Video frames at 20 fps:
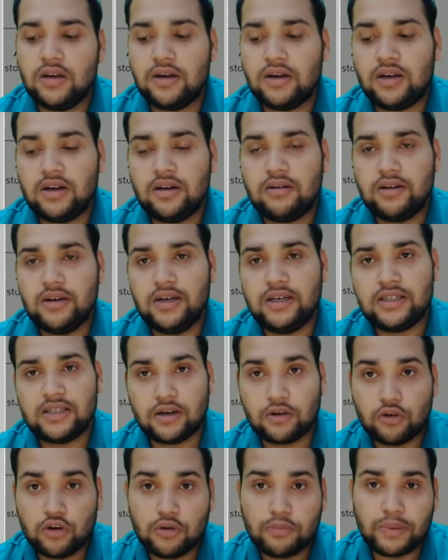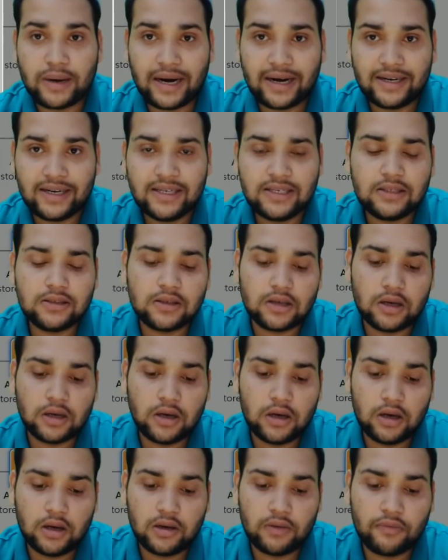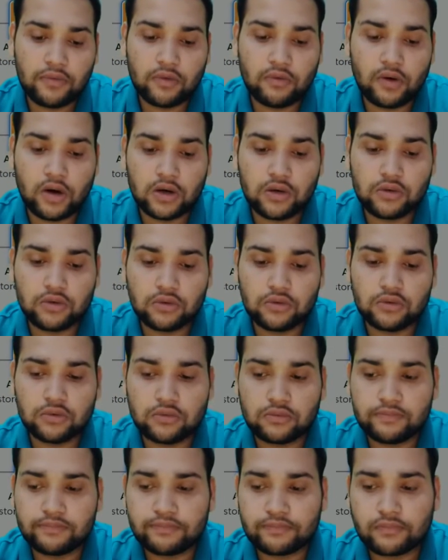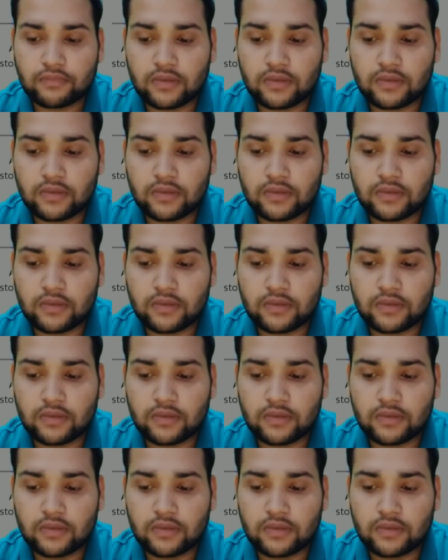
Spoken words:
it's a good practice if you want to